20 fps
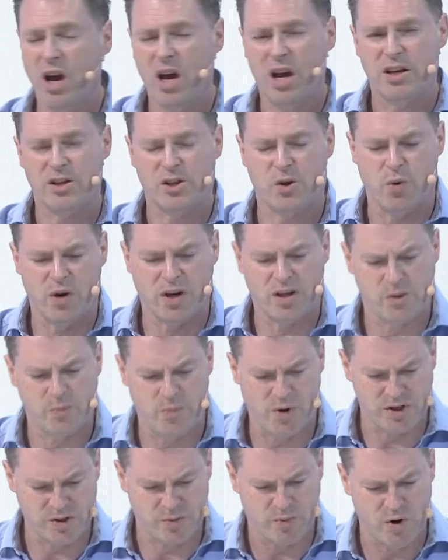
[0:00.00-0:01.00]
as quick as
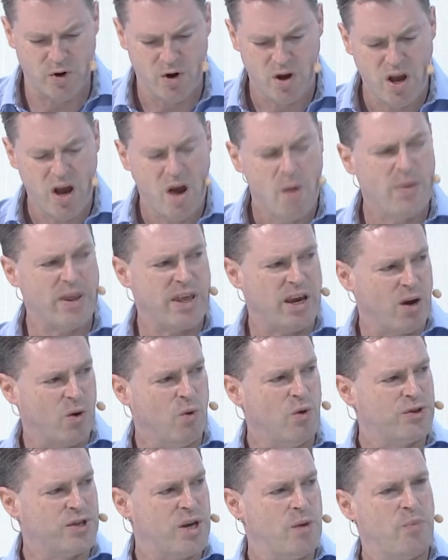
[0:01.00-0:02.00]
possible. But they
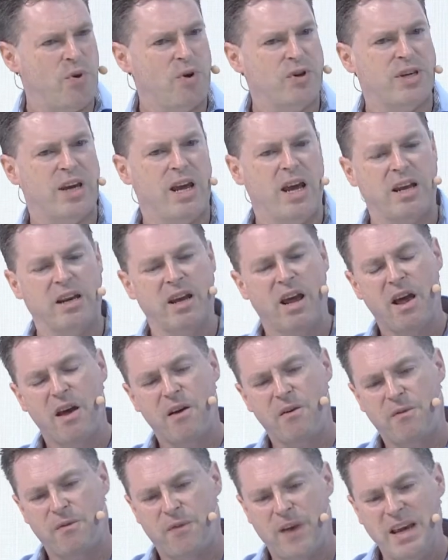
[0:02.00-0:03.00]
also put in
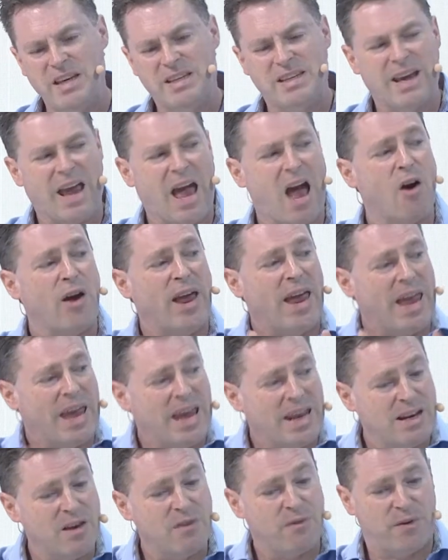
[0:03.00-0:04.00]
phasing out
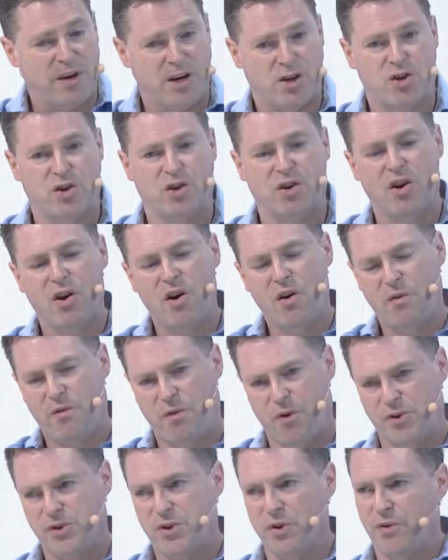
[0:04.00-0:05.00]
inefficient
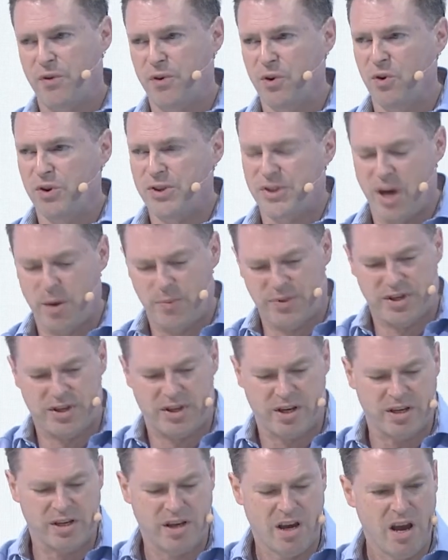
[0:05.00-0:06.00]
fossil fuel
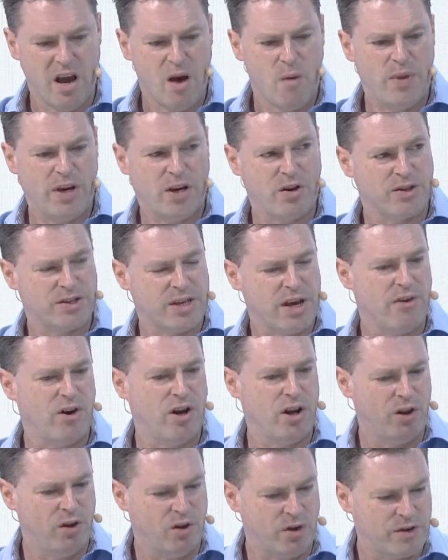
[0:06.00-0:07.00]
subsidies, because there are a
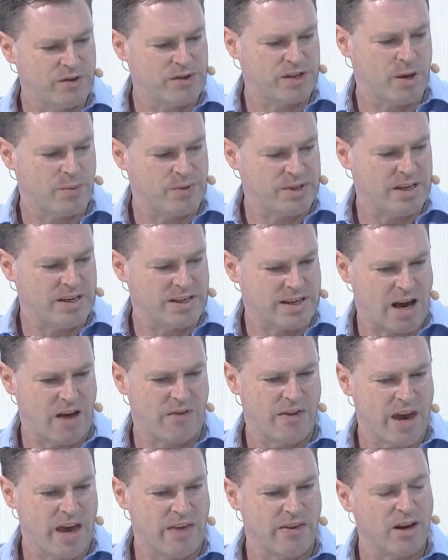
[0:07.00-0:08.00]
lot of subsidies out
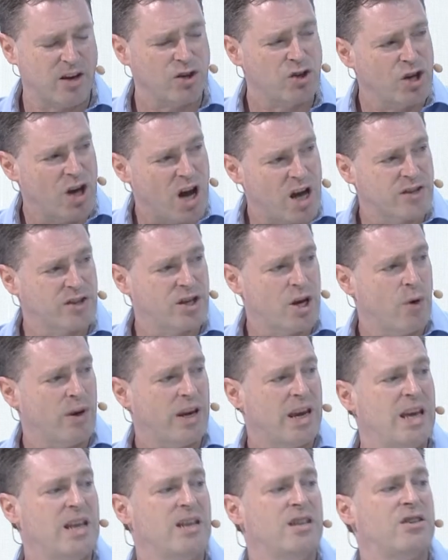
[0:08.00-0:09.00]
there that are just going
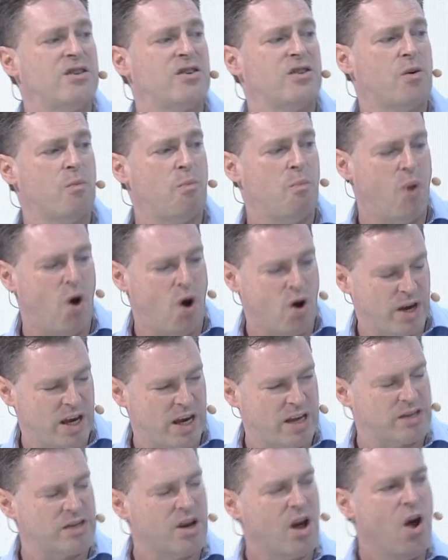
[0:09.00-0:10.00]
into the
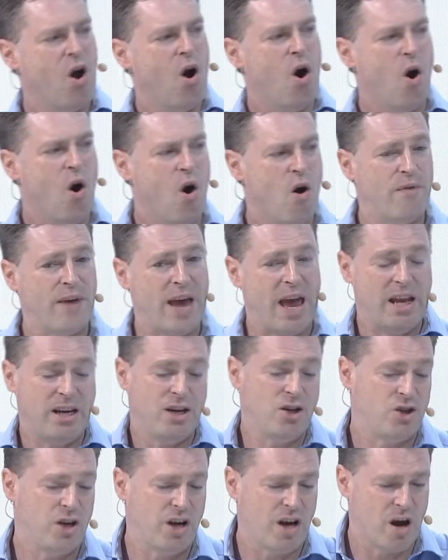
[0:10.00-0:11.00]
pockets of
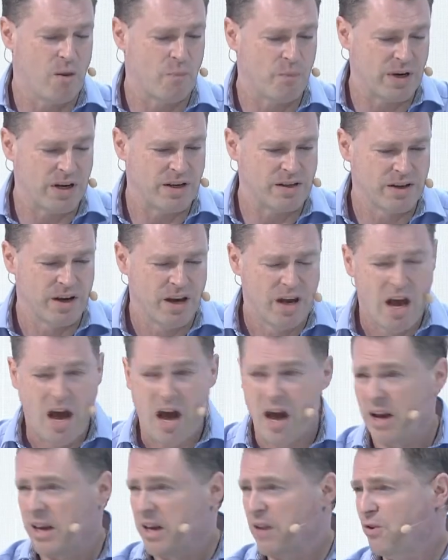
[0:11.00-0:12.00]
energy companies.
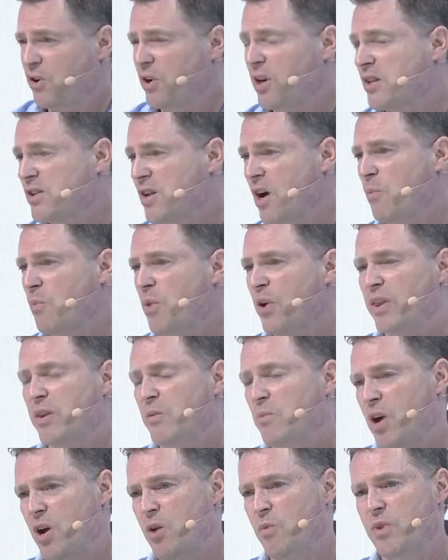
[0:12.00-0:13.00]
I'll give you an example. At the
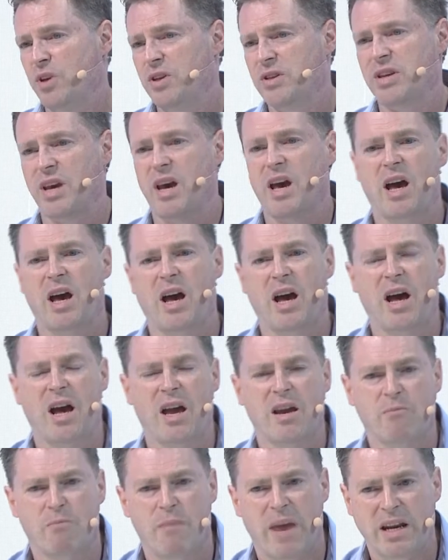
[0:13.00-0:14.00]
moment,
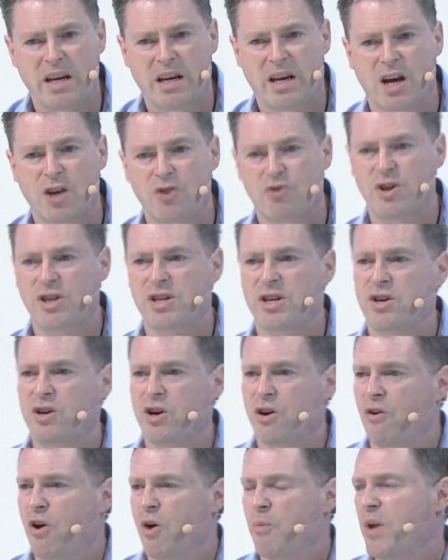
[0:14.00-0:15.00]
in many countries in
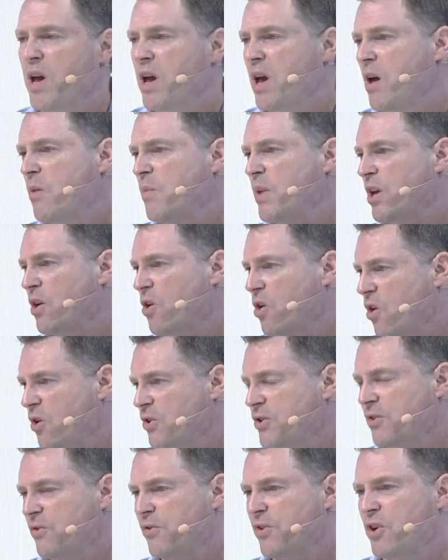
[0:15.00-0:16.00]
Europe, because
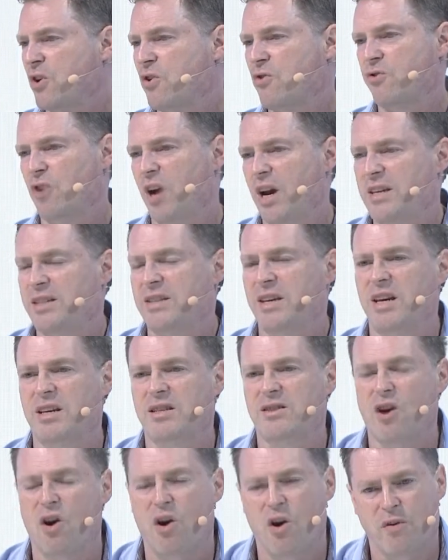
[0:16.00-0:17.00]
of the crisis
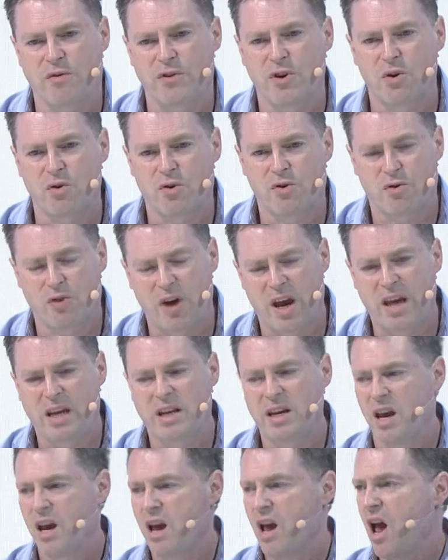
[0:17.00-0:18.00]
of Ukraine,
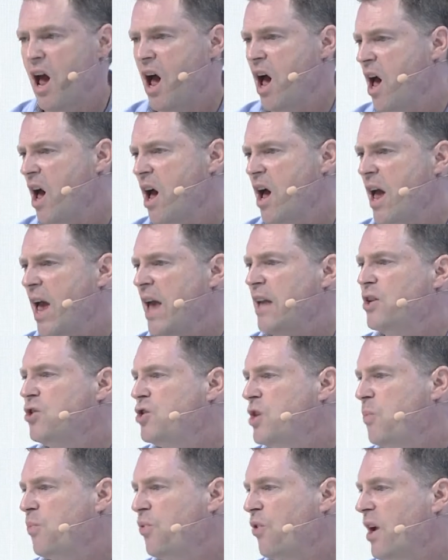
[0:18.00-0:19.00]
energy
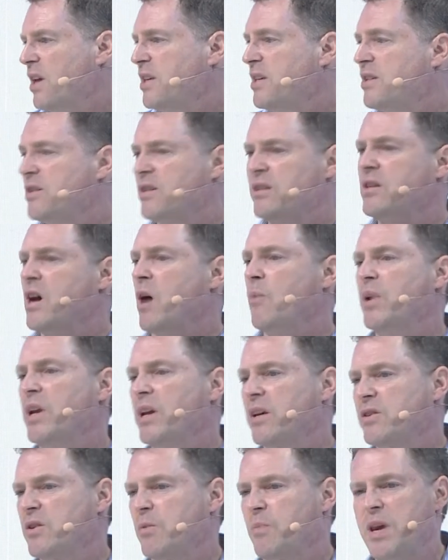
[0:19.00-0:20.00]
prices are doubling.
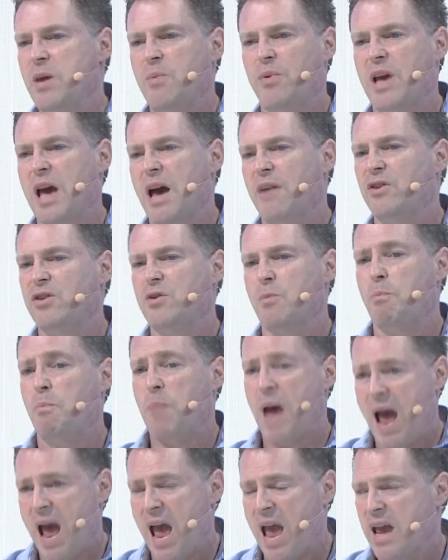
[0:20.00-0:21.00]
So people are having to
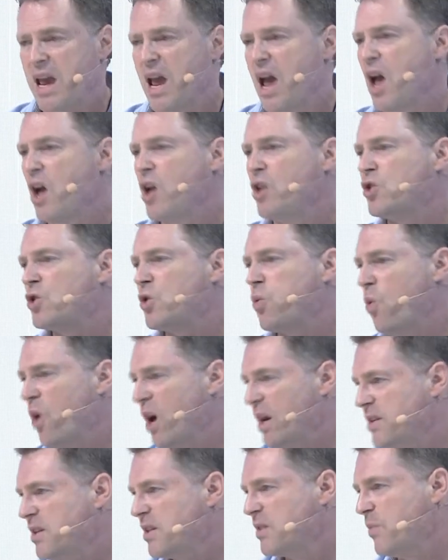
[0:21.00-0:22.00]
pay
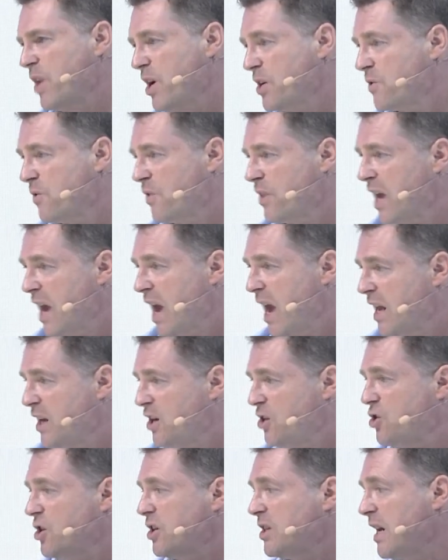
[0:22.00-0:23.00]
twice as much for their
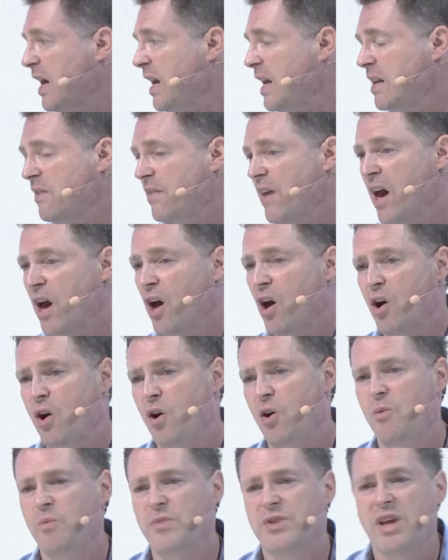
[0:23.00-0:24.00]
energy to heat their
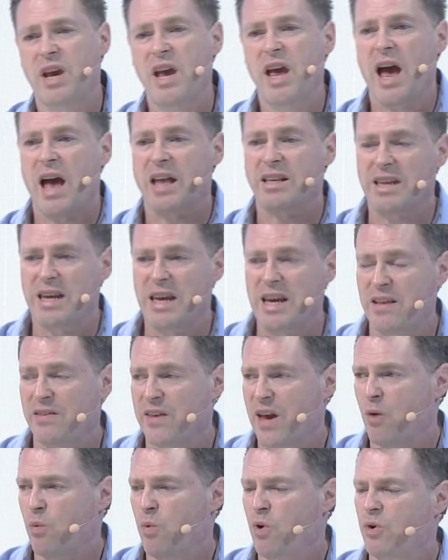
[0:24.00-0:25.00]
homes and to heat
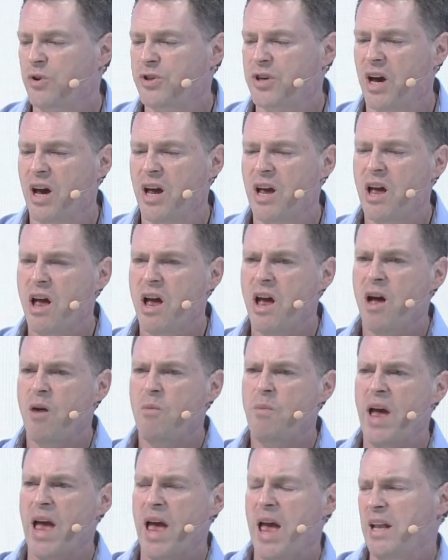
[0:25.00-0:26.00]
their water,
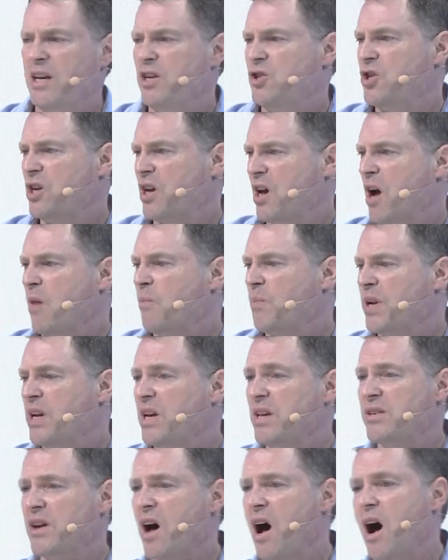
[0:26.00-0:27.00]
but energy
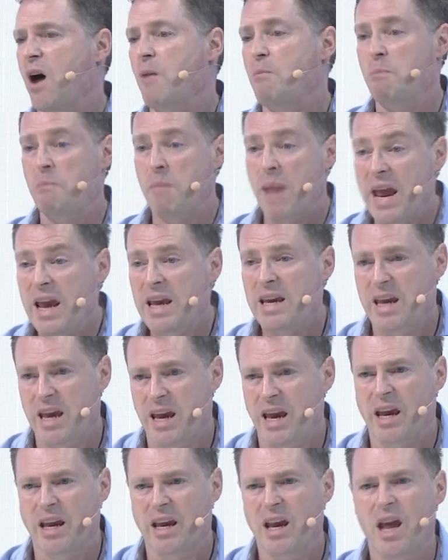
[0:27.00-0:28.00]
companies are
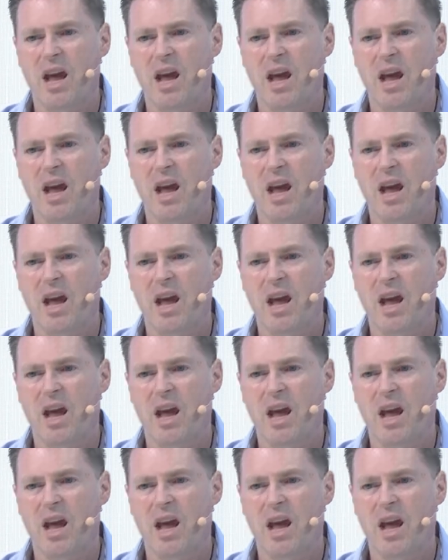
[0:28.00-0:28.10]
making